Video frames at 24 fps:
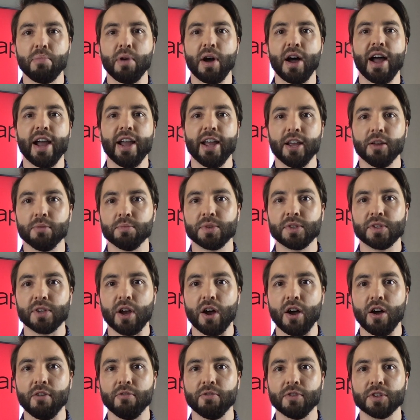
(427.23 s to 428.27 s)
buy
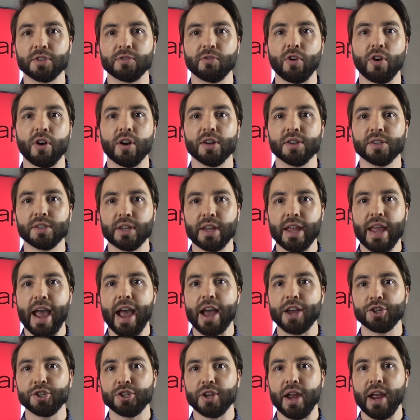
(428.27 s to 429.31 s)
himself as far as
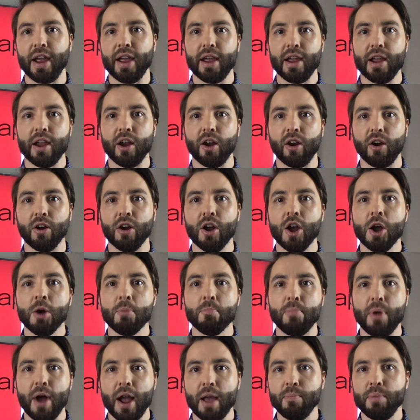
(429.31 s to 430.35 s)
cachet here
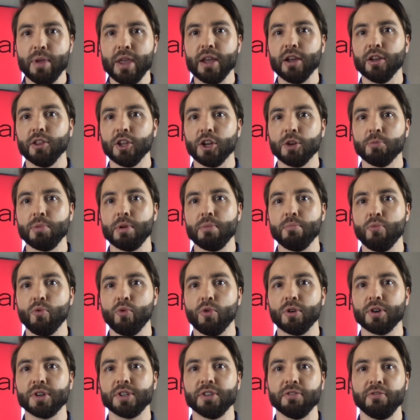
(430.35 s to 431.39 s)
by being a little bit
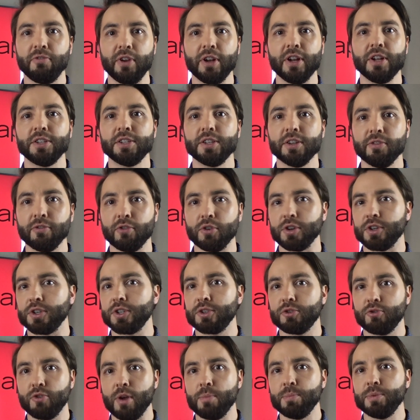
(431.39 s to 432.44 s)
more definitive or
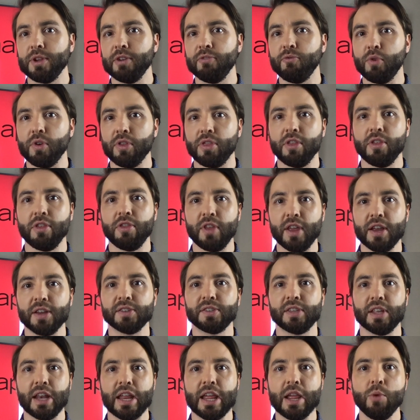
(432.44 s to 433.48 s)
descriptive with the things
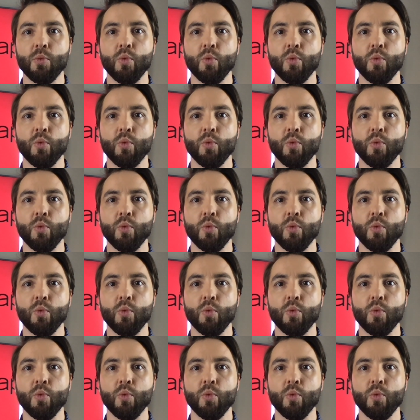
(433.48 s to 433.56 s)
that he